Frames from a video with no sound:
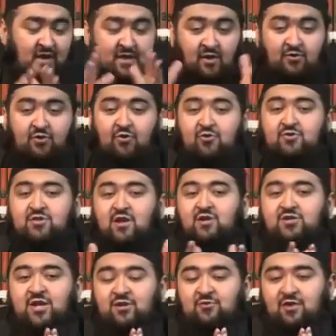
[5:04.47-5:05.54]
Now, those
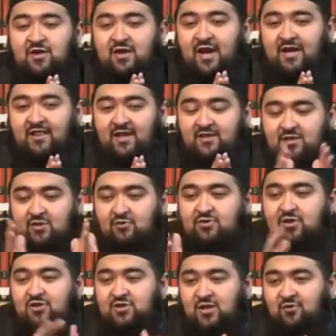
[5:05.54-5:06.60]
are general guidelines.
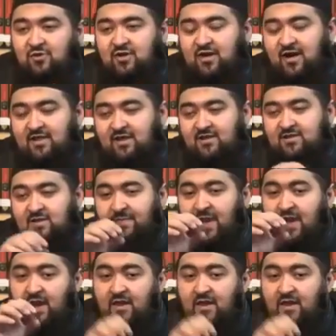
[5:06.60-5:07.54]
Those are general guidelines.